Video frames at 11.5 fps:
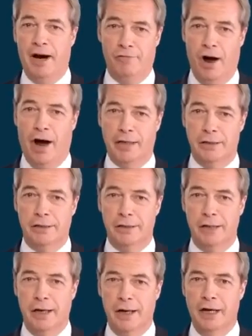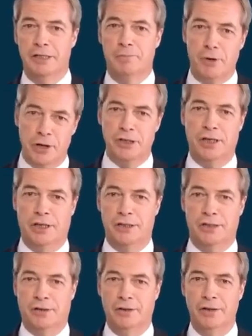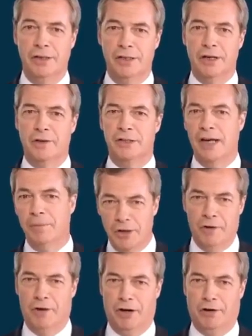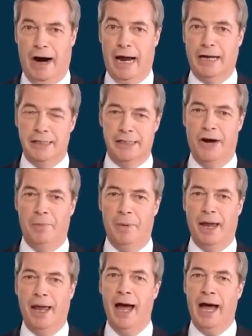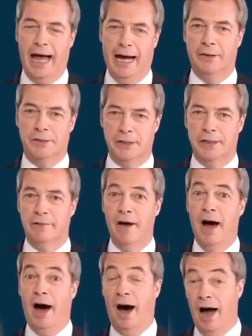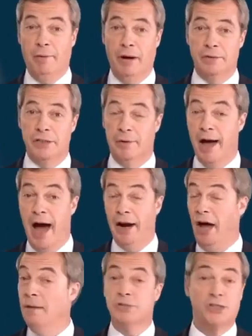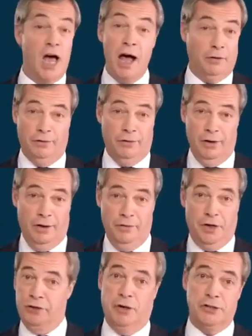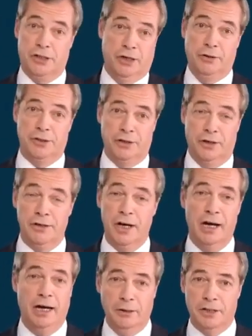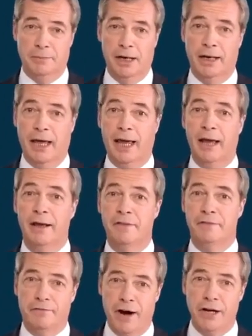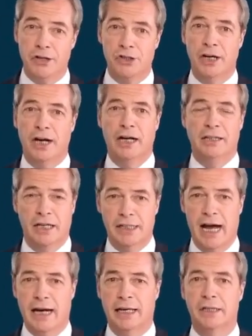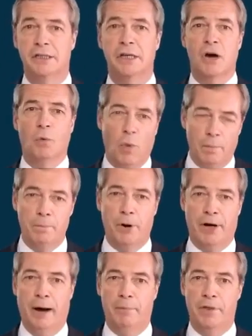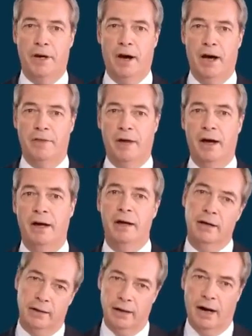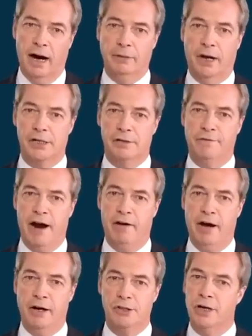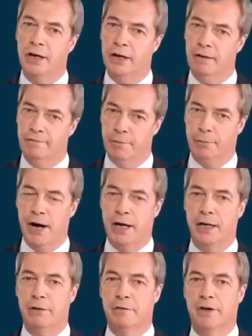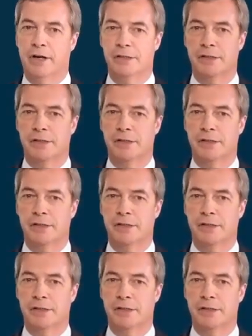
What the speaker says: rights as a British citizen so that some Eurocrat can tell me how to live. I won't do it, and I'm certain that across the continent, ultimately, the French and the Italians won't put up with it either. I'm Nigel Farage for Prager University.